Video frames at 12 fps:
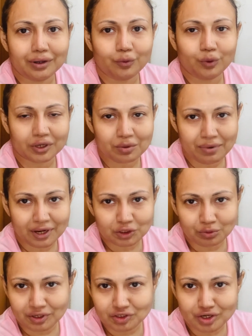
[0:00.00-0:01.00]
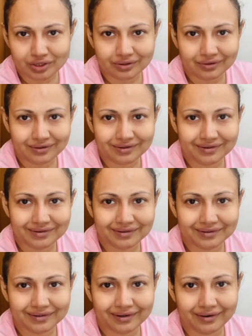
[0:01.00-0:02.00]
welcome back to my channel.
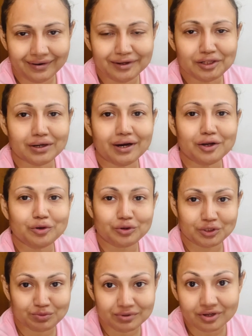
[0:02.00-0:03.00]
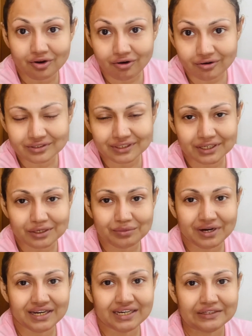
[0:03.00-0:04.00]
I know it's been a long time.
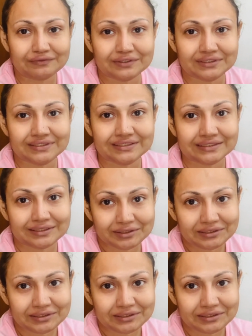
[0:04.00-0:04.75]
I haven't